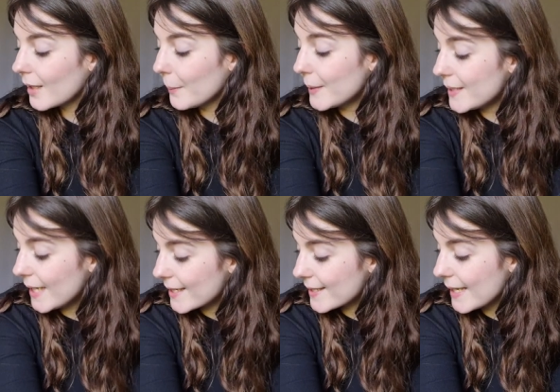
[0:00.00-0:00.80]
But
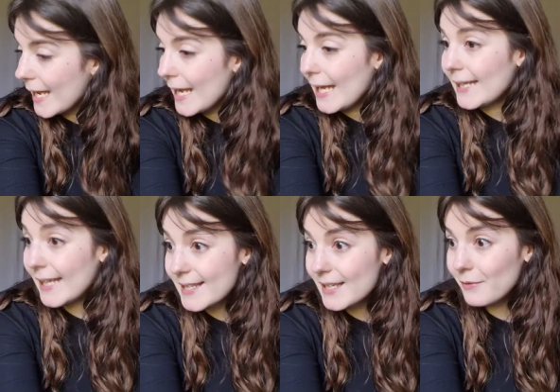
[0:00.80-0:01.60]
yes,
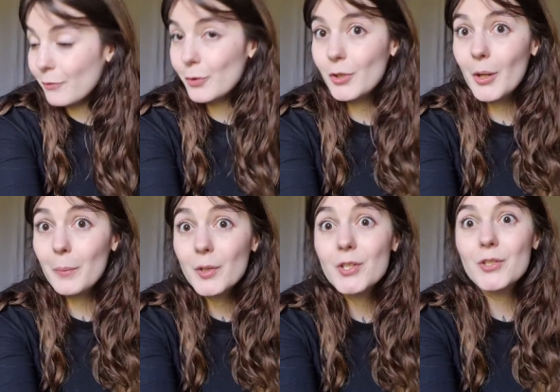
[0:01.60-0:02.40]
that's it for the
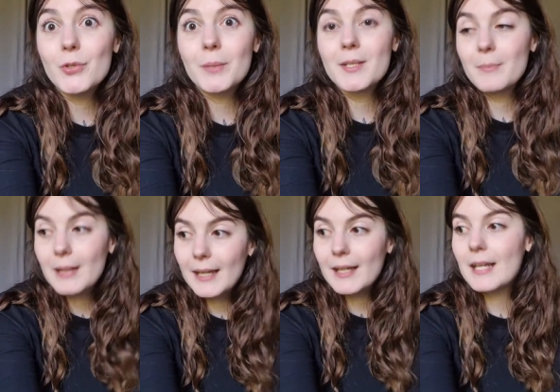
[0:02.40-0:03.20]
Persian Dreams
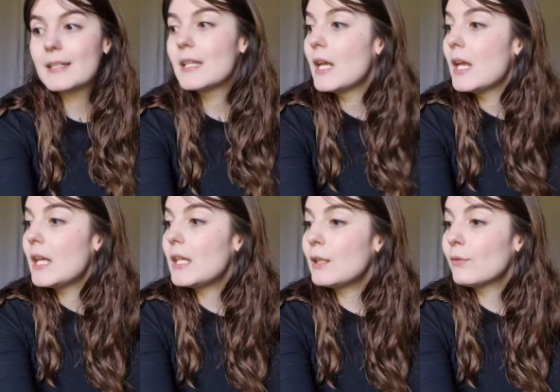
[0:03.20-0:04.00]
blankets.
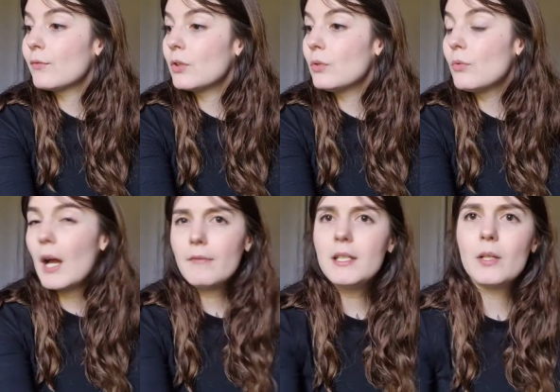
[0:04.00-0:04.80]
If you
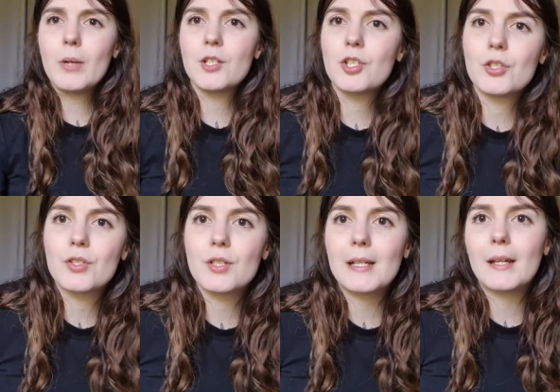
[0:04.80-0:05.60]
have any
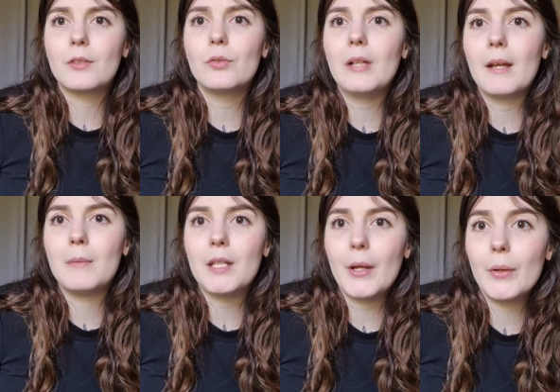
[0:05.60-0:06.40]
questions, do let
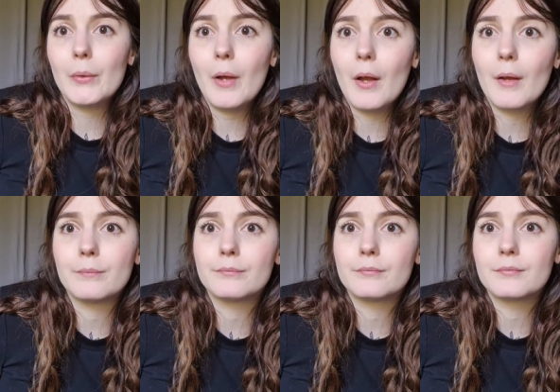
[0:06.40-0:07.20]
me know.
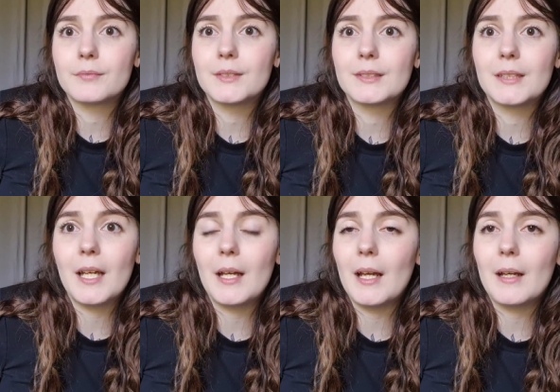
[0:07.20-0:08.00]

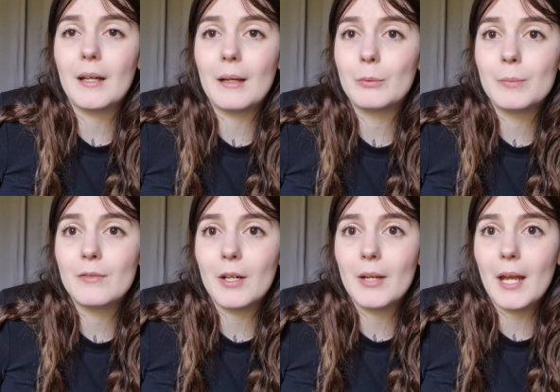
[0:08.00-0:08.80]
I would be
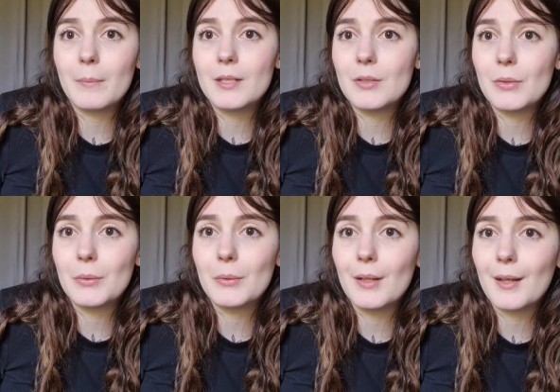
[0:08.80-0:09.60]
very happy to